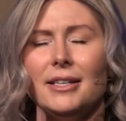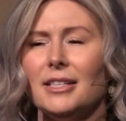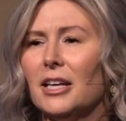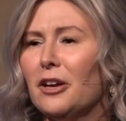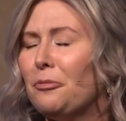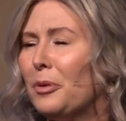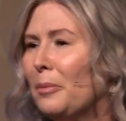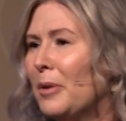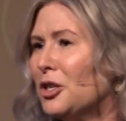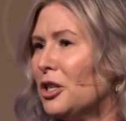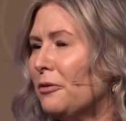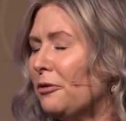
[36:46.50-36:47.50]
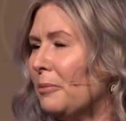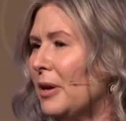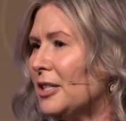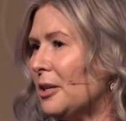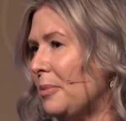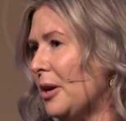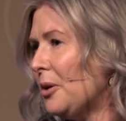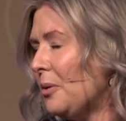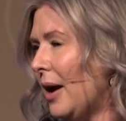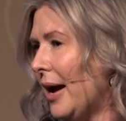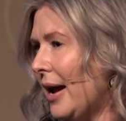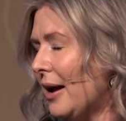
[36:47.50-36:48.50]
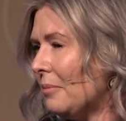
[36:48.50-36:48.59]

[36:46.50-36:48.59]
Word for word: to give permission for me to be who I